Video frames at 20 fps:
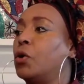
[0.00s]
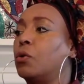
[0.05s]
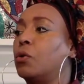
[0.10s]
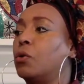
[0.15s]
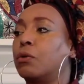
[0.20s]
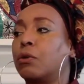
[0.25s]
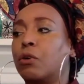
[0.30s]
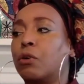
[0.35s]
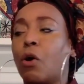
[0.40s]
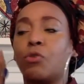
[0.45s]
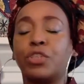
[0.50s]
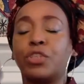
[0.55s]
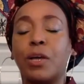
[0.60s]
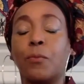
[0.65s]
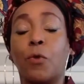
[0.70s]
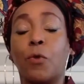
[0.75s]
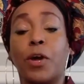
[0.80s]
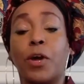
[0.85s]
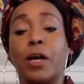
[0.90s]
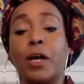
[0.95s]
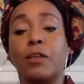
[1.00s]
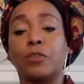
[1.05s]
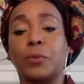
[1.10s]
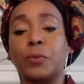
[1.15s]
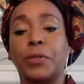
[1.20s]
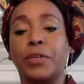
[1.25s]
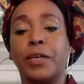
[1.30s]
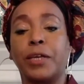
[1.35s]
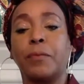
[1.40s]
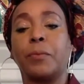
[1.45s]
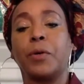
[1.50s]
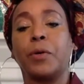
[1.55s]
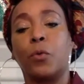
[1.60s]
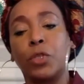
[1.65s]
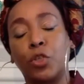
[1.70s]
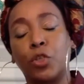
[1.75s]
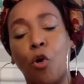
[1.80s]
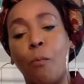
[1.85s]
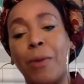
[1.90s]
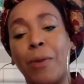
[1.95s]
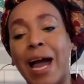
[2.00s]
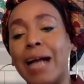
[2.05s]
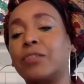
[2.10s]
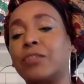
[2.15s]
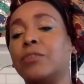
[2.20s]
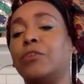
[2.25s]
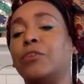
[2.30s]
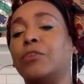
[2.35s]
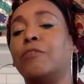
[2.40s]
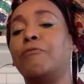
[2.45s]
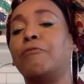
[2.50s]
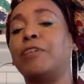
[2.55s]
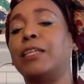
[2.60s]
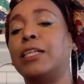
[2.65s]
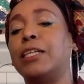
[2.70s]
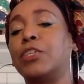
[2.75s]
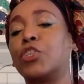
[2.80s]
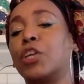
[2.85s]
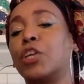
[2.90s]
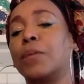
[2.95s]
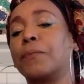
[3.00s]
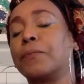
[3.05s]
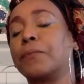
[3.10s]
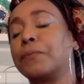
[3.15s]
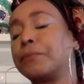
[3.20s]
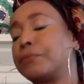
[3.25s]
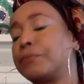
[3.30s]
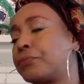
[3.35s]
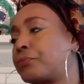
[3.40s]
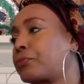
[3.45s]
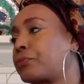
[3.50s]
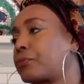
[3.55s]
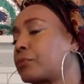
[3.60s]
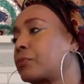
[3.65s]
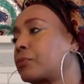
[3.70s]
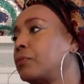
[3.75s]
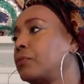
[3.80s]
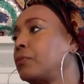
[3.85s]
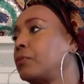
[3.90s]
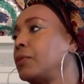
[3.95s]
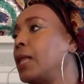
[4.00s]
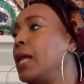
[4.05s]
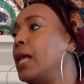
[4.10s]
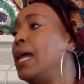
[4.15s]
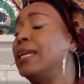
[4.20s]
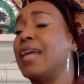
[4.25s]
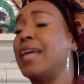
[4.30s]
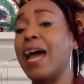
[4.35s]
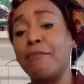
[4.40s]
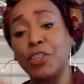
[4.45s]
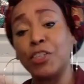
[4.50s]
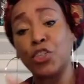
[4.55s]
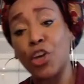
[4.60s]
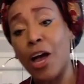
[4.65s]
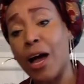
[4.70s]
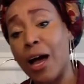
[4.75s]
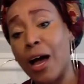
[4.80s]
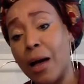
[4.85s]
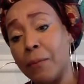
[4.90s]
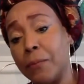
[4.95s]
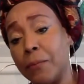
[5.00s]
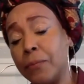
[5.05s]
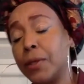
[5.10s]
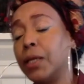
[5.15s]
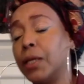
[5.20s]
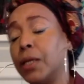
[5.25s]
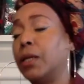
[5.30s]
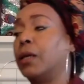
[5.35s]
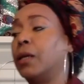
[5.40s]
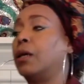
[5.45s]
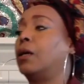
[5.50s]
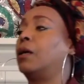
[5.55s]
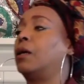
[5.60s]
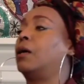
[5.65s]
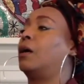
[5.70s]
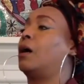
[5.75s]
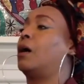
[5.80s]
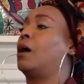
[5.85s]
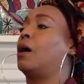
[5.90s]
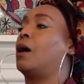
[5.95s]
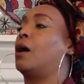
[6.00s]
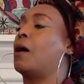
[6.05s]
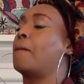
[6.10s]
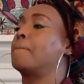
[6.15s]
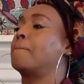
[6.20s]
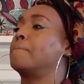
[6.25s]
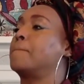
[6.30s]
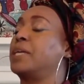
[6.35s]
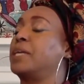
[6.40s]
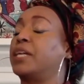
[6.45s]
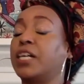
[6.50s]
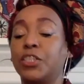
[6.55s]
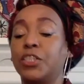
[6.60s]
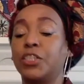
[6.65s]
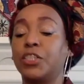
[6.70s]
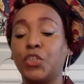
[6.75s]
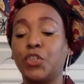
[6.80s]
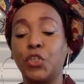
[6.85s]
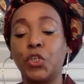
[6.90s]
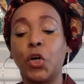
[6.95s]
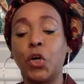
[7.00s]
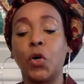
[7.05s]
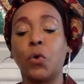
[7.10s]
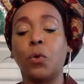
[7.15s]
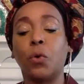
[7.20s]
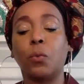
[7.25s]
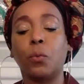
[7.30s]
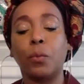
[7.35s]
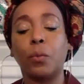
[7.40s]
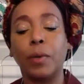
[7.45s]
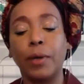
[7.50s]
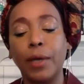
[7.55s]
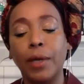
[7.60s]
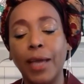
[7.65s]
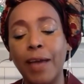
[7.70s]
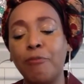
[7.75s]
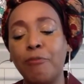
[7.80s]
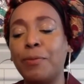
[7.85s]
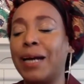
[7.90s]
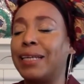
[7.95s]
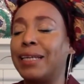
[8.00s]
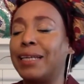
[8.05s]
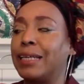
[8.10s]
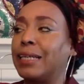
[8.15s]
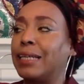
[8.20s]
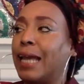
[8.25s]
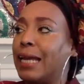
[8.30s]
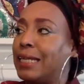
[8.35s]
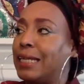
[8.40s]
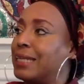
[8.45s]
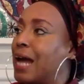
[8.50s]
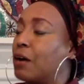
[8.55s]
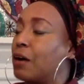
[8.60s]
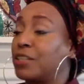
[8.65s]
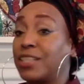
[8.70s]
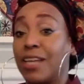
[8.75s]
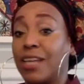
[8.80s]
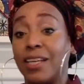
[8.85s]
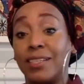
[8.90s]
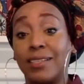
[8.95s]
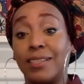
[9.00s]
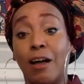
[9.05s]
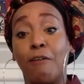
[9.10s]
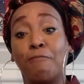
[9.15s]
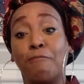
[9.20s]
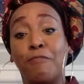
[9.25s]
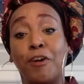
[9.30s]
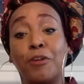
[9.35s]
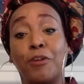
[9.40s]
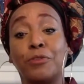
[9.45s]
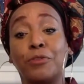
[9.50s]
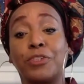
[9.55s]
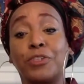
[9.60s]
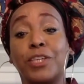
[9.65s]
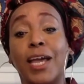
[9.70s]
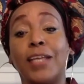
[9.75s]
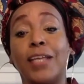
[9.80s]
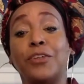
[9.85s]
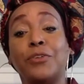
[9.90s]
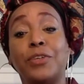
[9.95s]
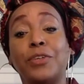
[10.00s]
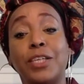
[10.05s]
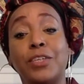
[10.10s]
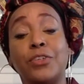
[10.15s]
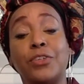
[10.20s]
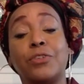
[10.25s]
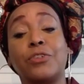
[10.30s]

go somewhere else with it, but would go back to their village and have a job. Because, everybody in Haiti now has cell phones, and you need to